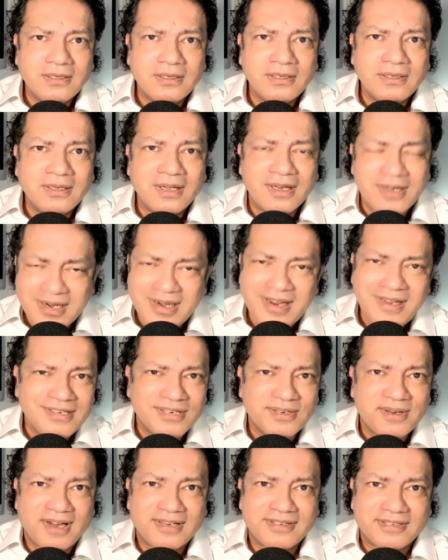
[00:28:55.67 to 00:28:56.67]
And you need
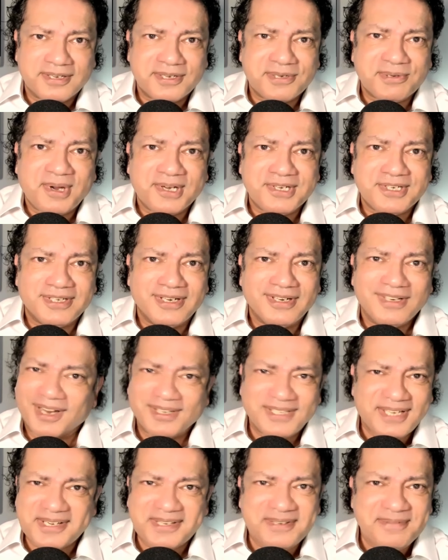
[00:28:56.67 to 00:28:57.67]
to ask this question.
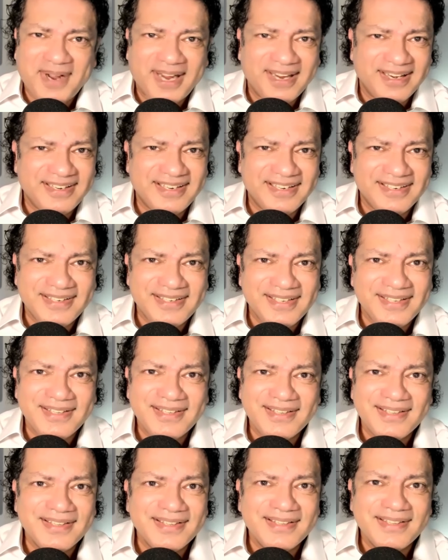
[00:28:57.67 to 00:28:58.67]
God doesn't mind.
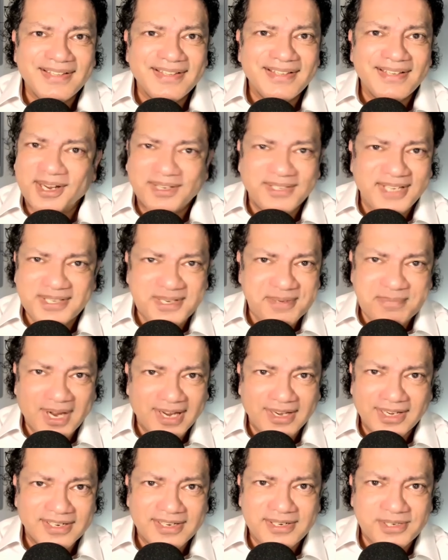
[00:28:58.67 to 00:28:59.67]
God doesn't
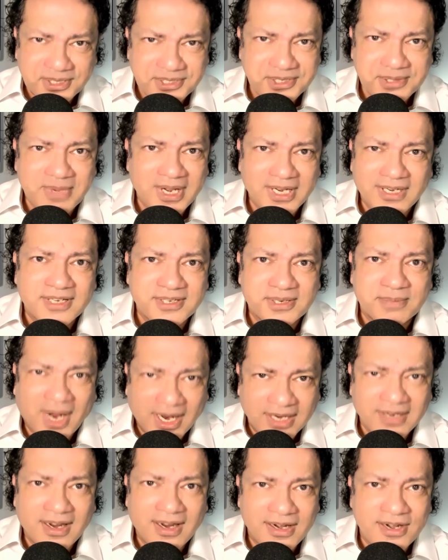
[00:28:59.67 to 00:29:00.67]
mind. Trust me, He doesn't
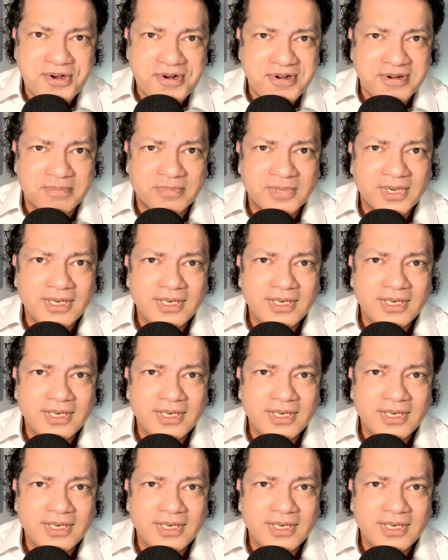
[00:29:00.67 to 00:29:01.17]
mind. I know Him.